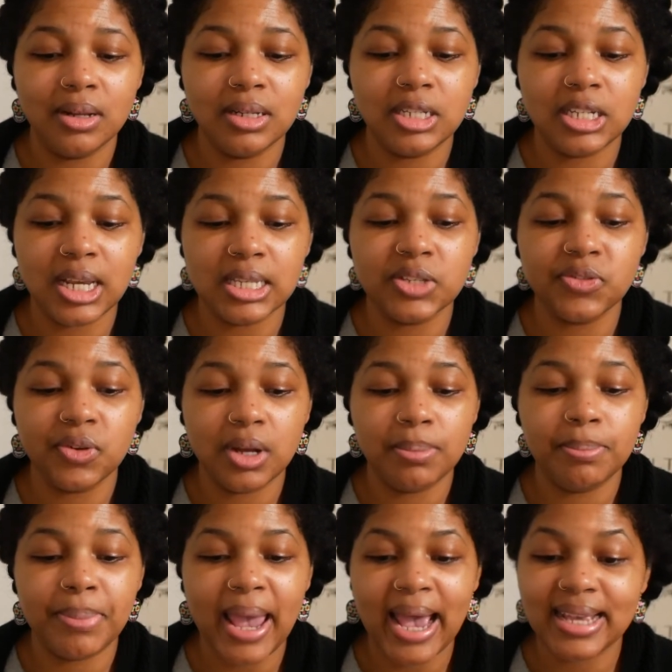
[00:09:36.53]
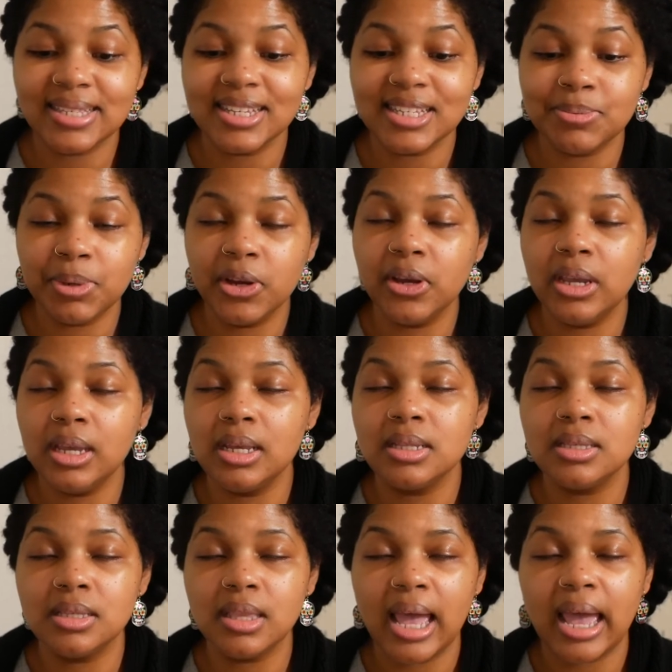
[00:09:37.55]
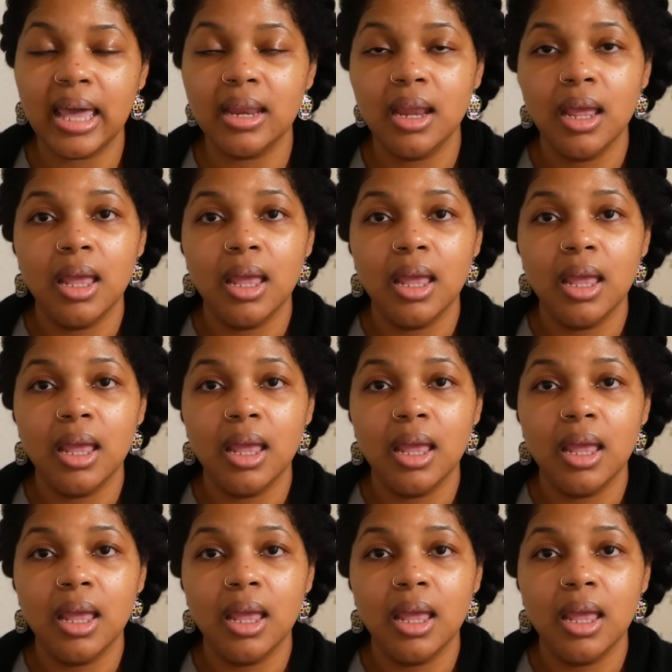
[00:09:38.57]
just from past experience that